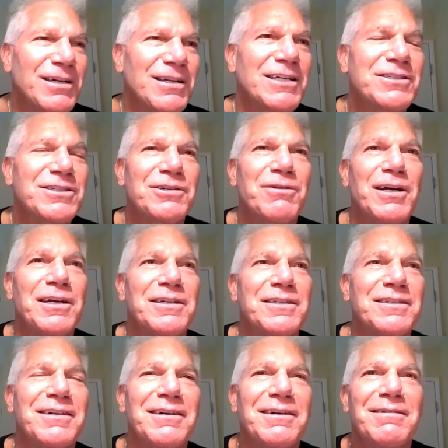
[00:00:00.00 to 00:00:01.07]
that's a great.
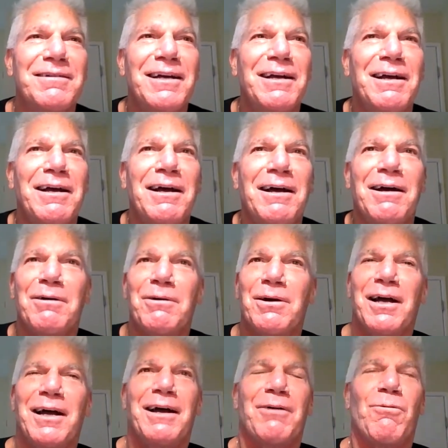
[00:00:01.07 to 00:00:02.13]

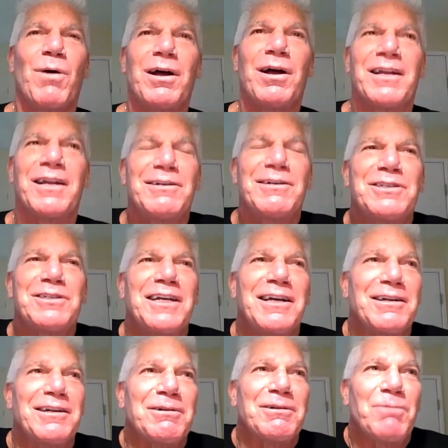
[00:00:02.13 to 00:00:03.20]
Well, here's the
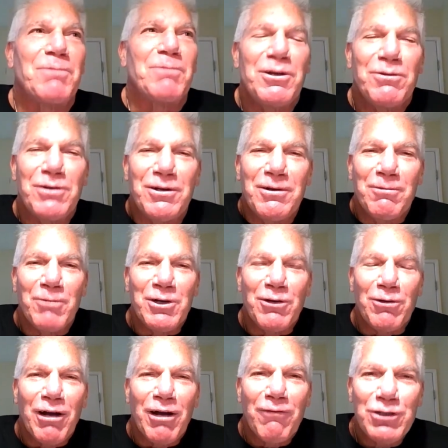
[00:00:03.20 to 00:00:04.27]
deal. When you
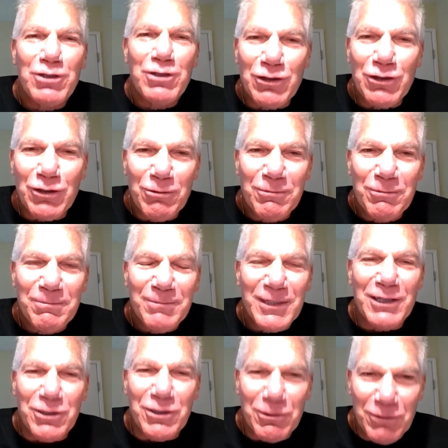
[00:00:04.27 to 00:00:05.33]
love what you do,
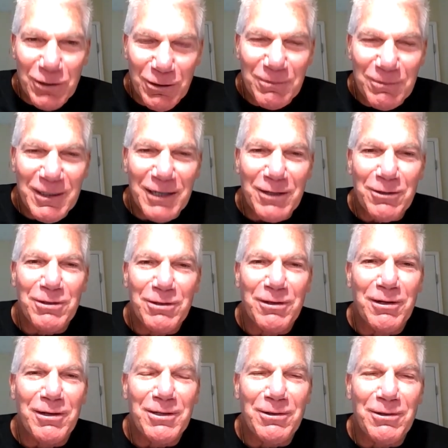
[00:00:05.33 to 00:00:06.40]
as you do, I know you
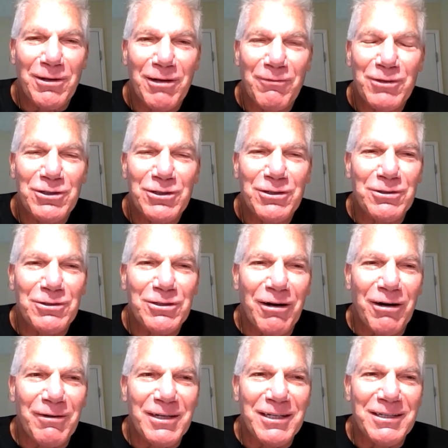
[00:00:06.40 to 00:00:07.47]
love what you do,
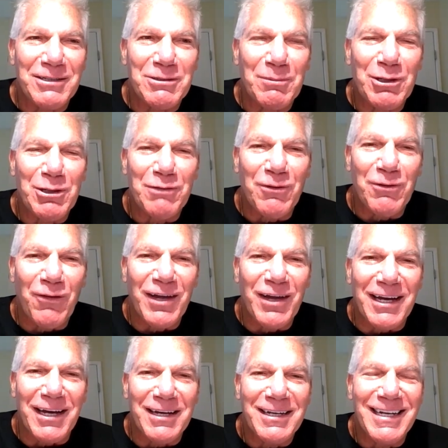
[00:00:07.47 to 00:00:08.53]
Shari, and it's a beautiful
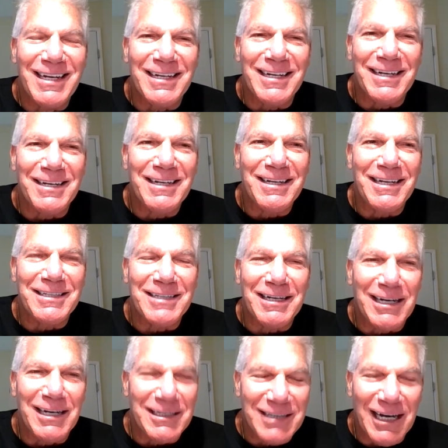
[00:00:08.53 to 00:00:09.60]
thing.
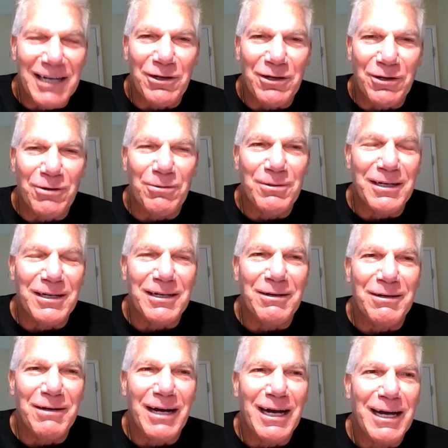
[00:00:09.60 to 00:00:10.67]
As I do,
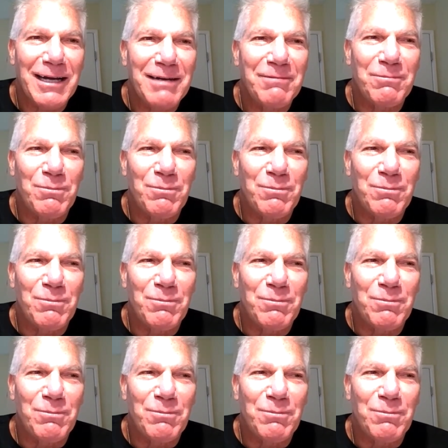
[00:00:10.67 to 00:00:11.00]
I